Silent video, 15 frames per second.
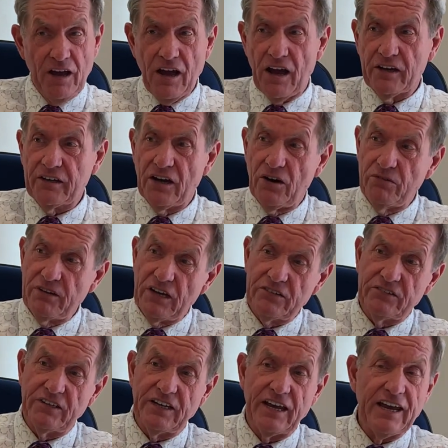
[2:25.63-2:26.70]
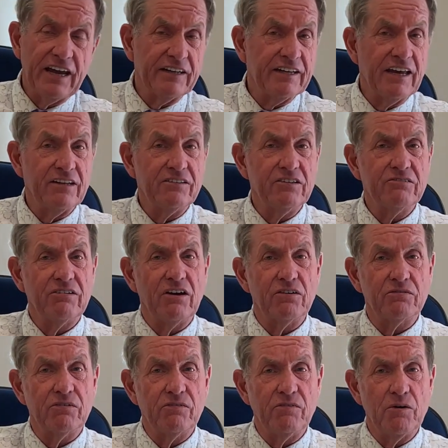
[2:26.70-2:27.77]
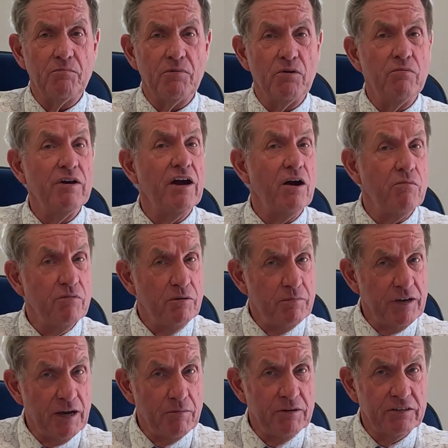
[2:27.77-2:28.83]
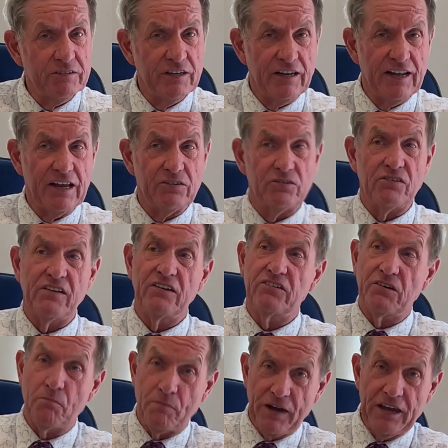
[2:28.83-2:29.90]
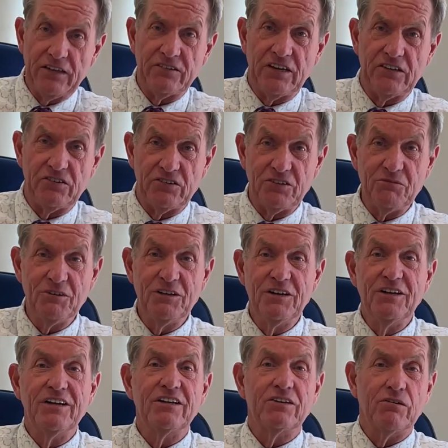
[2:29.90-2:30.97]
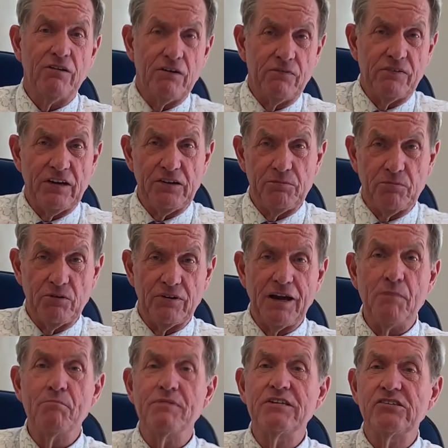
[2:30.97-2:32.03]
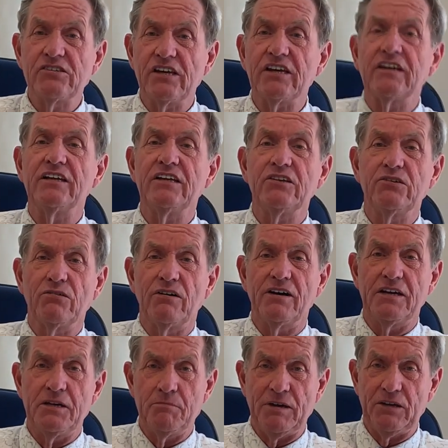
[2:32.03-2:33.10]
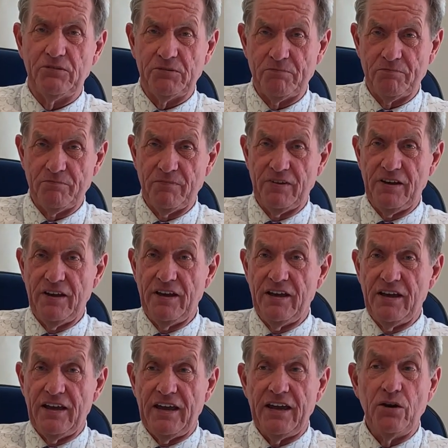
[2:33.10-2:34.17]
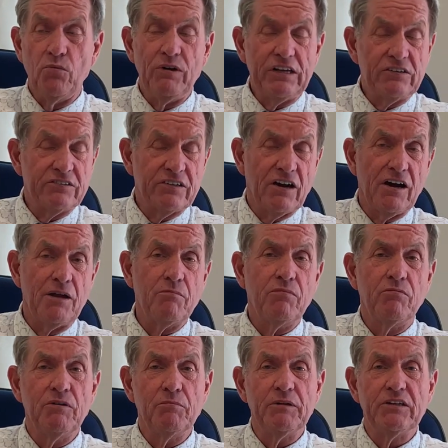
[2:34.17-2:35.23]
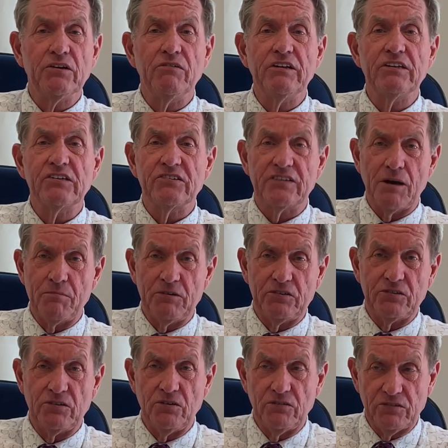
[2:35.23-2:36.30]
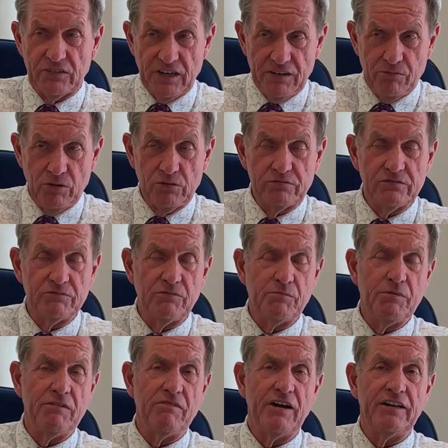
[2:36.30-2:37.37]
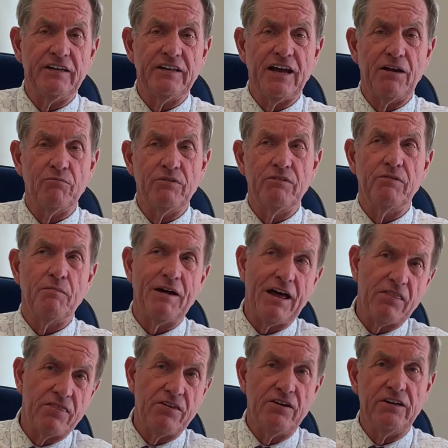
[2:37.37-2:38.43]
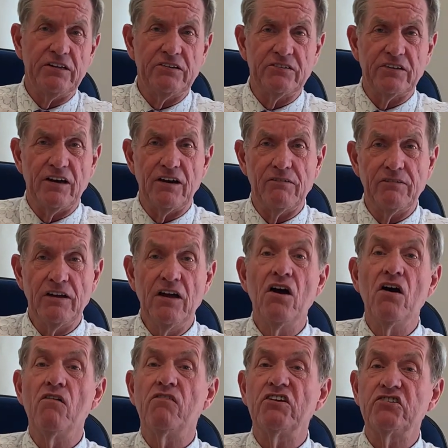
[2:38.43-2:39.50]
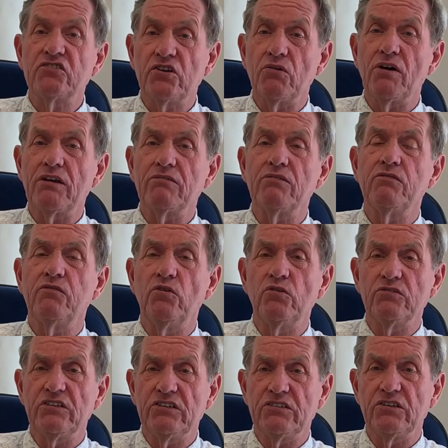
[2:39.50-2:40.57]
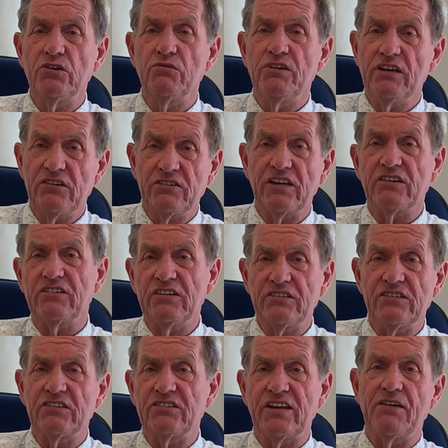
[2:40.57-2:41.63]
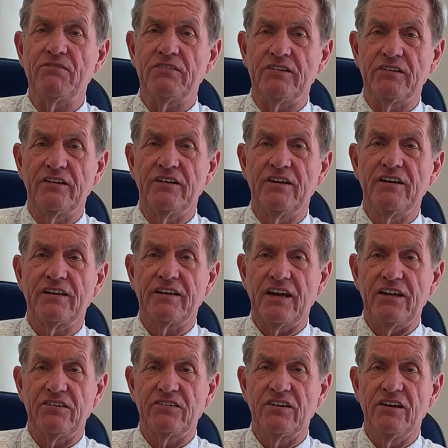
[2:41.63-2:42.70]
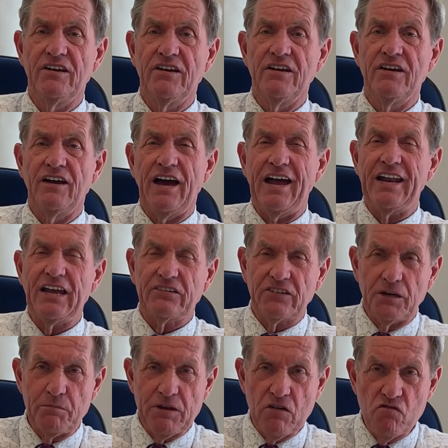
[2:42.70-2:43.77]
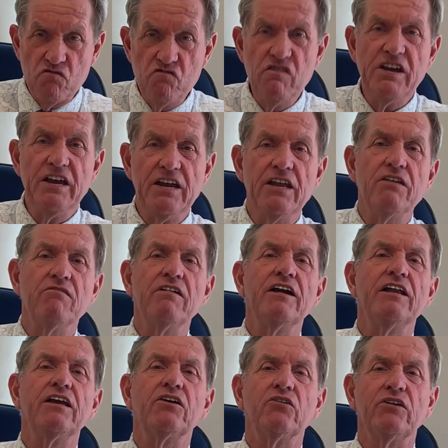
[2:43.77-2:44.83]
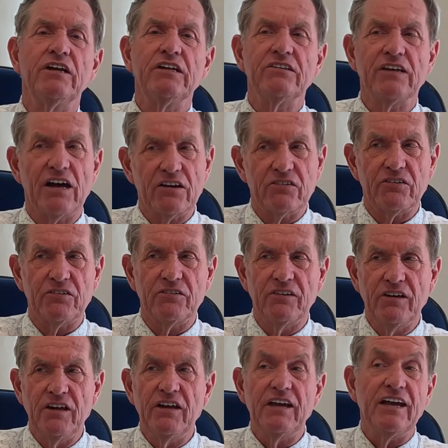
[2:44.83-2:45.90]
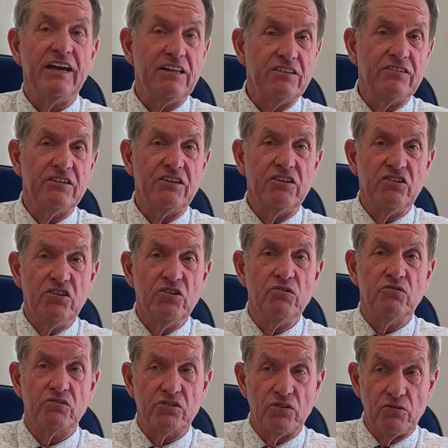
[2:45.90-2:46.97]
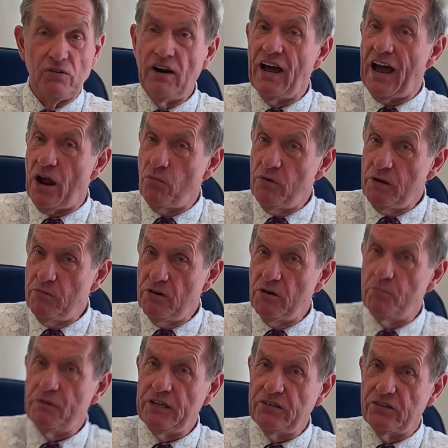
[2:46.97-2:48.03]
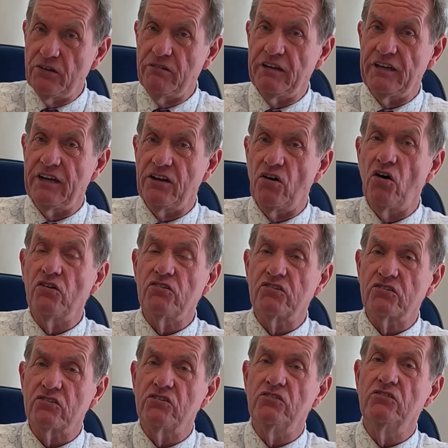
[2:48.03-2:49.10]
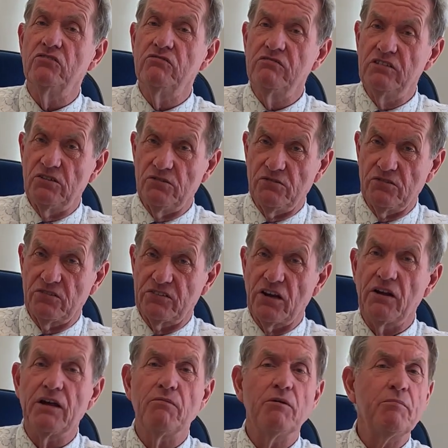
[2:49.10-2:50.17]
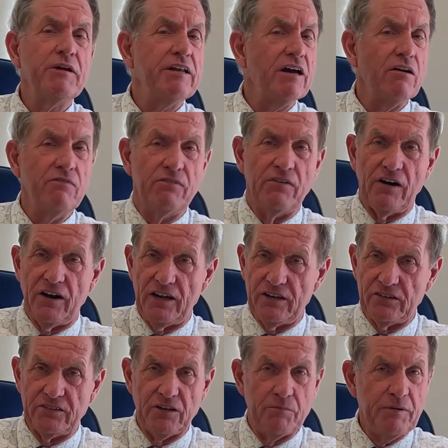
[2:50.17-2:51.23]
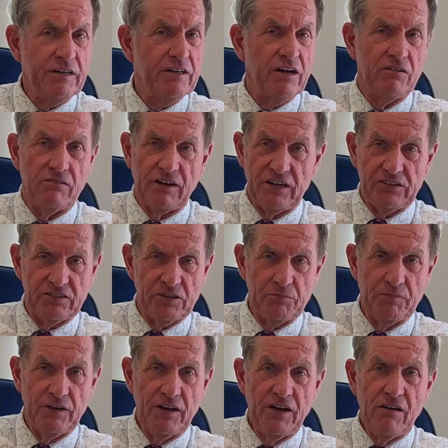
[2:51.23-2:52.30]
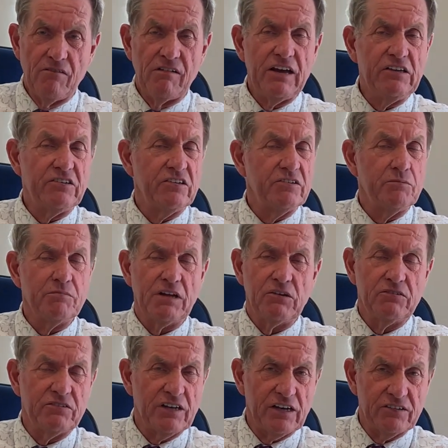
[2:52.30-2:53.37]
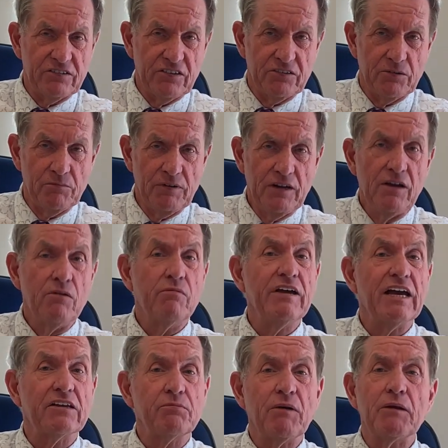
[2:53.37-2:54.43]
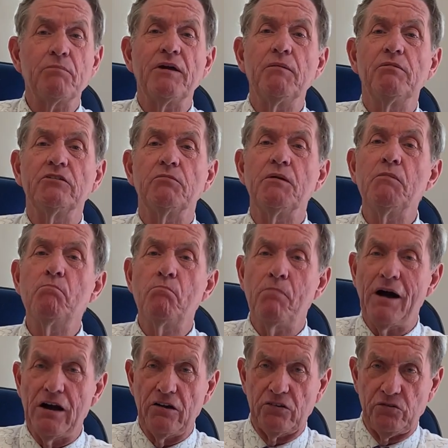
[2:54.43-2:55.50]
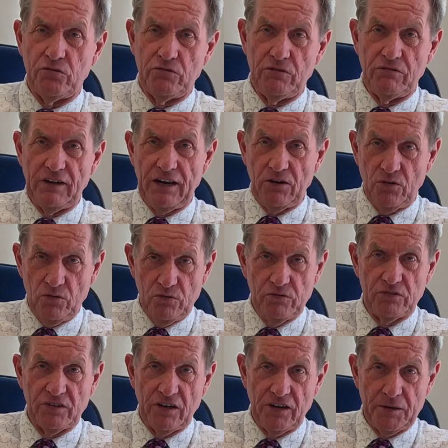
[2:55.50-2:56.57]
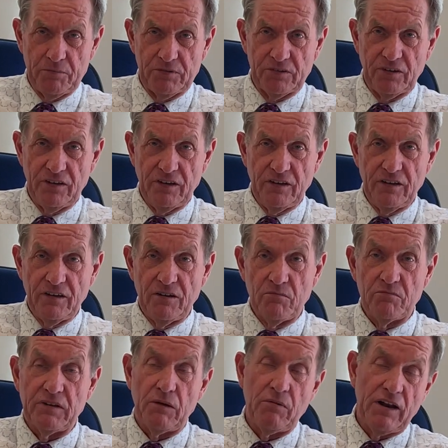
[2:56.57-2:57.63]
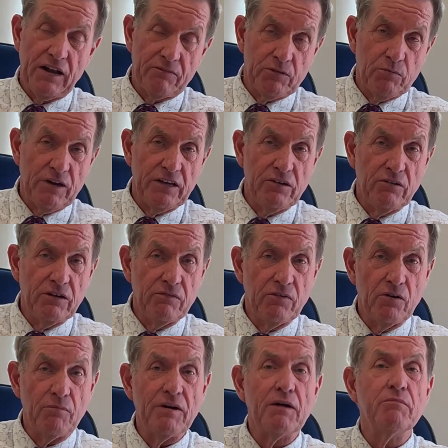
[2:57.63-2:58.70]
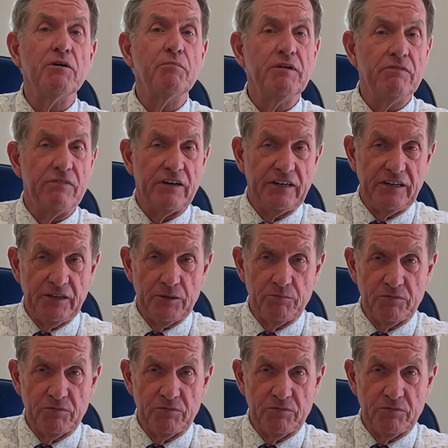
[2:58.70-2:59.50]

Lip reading: A girl yesterday had county trials for football. We hope we'll be able to tell you that sort of thing. So pay attention to our Facebook and particularly to our emails. In a week's time, we'll be doing the summer school. Steve Walton will be running that with about 30 staff for 242 year 6 into 7 kids. And that's going to be a really, really good induction into the new school. And we will be doing it on school rules. So there will be no violence, there'll be no racism, no sexism. We expect people to be punctual at all times. They won't have to wear a uniform and we'll be feeding them.